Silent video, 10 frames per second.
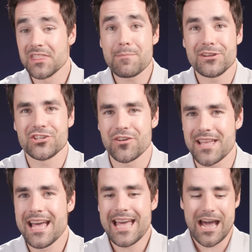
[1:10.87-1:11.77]
Let me show
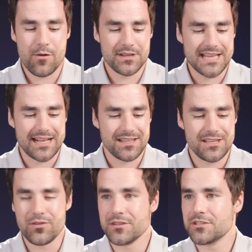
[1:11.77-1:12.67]
you how exactly
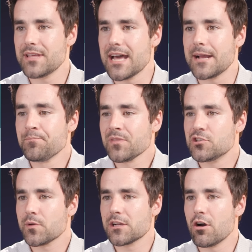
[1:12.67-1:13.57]
you can do that.
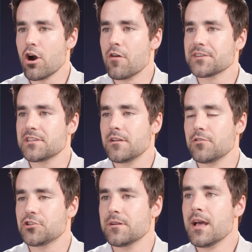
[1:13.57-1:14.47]
So we're gonna go over to
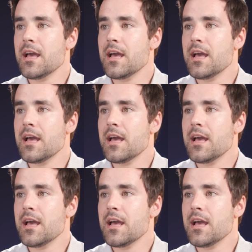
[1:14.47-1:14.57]
Notion,